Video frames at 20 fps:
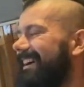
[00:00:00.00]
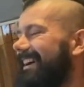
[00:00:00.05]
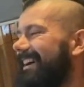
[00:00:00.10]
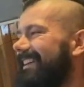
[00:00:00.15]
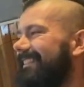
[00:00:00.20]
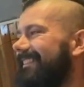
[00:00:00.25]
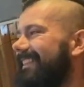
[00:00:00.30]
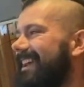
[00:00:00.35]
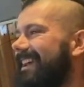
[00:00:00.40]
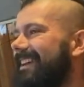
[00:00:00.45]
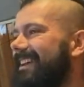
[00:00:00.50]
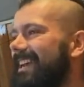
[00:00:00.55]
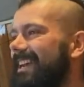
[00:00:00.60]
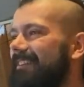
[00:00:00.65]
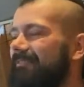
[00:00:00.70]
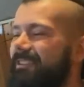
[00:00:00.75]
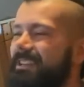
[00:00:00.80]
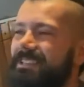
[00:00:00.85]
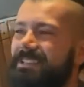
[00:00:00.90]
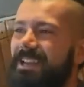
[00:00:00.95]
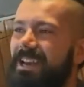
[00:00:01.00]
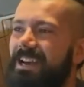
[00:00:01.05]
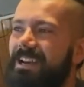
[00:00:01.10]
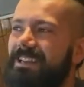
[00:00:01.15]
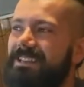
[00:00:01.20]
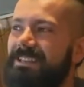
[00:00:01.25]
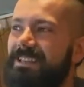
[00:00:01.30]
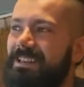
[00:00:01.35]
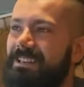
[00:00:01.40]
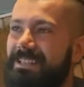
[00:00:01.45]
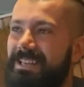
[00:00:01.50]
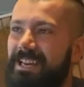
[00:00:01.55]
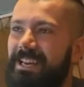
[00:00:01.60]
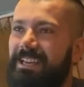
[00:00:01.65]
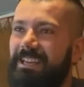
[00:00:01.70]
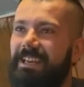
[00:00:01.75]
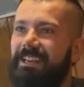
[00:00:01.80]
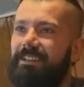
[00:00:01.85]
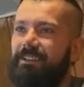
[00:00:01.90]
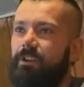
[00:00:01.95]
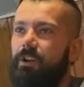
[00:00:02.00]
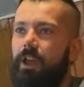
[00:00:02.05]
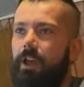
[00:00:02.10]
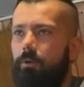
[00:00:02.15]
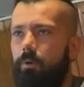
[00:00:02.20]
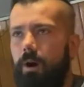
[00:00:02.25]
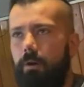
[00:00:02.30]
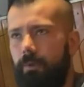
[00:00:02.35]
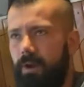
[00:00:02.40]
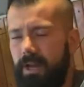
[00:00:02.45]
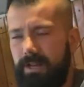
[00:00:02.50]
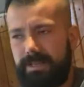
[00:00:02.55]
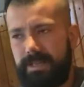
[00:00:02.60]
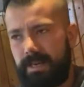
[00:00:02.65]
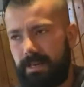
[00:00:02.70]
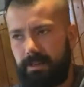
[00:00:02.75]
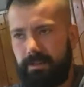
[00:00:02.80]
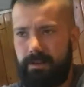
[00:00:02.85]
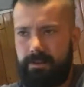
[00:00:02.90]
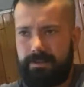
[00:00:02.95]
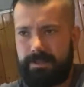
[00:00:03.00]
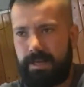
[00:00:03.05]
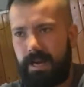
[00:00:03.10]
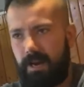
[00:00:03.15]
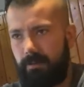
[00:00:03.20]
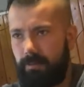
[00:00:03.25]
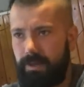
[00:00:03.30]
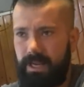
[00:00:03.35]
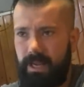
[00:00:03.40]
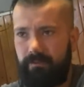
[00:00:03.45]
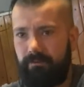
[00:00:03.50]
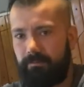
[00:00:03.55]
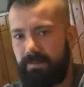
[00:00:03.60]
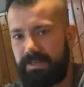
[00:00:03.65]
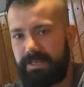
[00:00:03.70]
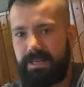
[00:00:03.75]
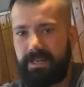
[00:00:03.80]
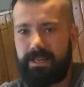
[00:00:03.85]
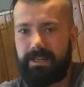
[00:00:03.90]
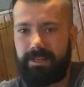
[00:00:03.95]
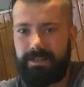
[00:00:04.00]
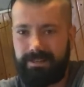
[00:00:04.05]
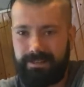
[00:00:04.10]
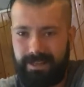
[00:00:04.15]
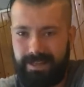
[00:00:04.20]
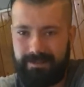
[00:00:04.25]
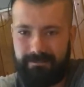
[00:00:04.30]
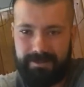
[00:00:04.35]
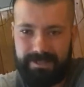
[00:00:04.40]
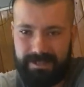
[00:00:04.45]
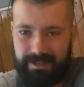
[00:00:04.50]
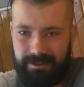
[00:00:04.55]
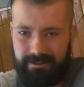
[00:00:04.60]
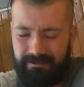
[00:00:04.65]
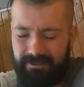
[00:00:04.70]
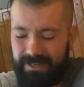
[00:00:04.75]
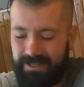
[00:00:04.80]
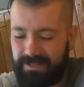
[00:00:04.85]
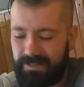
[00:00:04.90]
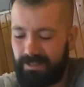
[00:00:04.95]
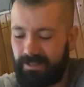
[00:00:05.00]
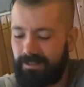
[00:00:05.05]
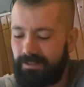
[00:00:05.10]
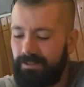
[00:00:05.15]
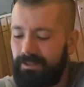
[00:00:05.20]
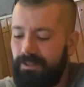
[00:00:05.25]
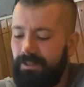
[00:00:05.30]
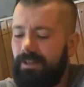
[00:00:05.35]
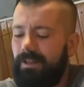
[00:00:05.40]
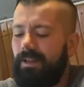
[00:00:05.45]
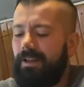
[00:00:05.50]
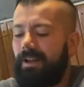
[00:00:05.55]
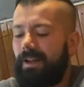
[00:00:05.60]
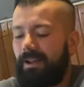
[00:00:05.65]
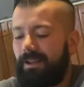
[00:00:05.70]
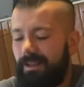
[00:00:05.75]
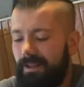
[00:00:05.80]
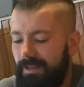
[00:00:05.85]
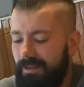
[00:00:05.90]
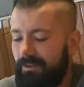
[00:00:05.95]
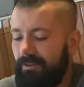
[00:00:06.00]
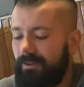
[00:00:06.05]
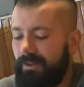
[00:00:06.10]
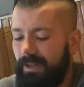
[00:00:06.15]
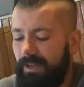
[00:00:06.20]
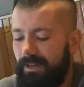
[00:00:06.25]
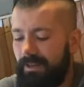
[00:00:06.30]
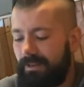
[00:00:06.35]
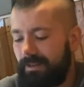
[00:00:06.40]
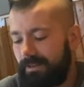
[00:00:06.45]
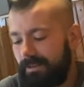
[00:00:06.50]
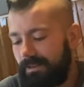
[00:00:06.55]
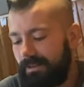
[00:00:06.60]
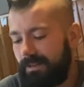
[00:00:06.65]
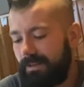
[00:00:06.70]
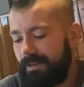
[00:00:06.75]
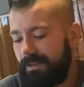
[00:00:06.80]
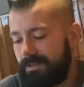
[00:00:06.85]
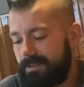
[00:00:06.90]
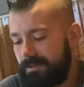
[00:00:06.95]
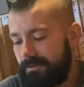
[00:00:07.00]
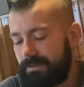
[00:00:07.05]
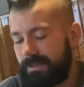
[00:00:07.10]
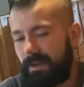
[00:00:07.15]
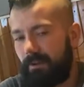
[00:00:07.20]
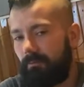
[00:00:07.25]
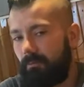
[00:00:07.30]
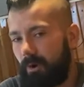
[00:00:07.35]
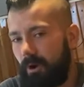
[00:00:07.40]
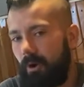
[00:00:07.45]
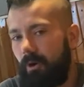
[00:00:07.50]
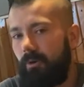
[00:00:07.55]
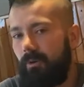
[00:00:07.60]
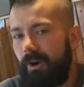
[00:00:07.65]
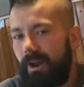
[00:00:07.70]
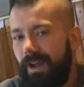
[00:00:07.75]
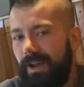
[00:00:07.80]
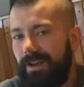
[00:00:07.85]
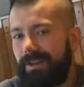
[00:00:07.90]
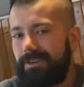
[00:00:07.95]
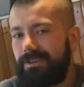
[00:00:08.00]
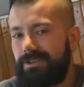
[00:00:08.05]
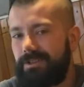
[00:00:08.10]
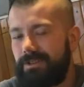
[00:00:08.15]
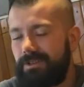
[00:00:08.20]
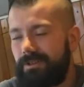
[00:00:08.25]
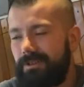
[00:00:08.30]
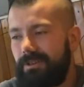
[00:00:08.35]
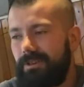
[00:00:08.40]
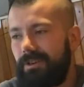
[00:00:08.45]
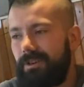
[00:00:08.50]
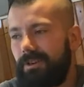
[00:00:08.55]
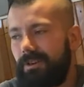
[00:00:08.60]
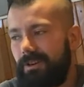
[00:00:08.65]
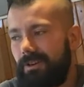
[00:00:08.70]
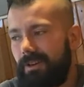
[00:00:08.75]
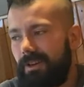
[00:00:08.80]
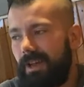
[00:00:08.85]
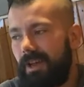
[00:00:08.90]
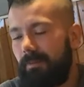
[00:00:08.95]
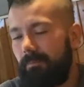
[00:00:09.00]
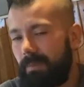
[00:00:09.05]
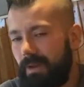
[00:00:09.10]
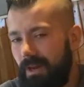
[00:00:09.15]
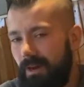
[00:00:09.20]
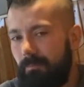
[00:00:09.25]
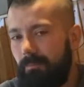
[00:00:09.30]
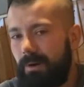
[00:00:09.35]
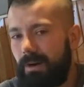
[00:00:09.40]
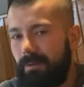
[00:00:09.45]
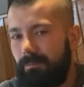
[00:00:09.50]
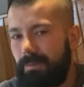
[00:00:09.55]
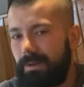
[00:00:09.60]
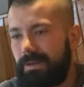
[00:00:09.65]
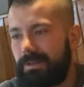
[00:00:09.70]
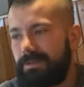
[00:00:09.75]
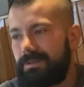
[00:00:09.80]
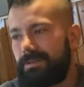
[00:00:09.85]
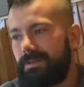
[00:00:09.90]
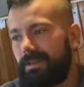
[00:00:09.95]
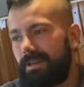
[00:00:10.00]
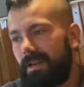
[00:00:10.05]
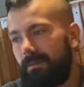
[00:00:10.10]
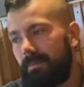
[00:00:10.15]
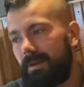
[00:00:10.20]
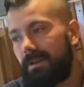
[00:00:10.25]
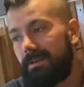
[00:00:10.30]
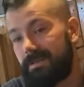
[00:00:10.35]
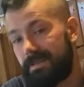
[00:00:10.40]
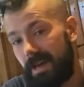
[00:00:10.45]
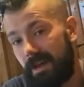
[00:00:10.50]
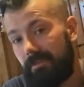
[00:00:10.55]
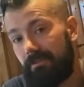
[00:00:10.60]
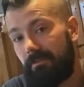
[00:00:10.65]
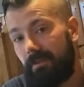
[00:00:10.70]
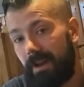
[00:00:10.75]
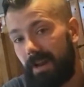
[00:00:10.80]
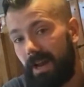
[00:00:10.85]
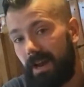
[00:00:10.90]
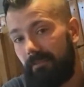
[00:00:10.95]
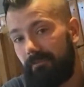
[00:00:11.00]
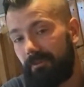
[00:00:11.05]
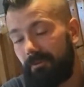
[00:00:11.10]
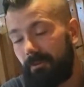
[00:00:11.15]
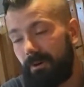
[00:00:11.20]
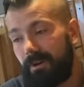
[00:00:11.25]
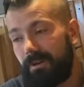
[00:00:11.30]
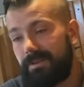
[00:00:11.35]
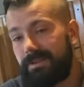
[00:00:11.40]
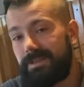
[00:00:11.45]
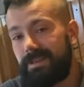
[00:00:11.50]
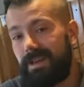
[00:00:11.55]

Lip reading: They gave these guys a ticket. And they're like, "Well, we're not taking their side. We gave them a ticket." That was their reasoning. I'm like, okay. So it was like road rage, hit me on purpose, gave me a death threat afterwards,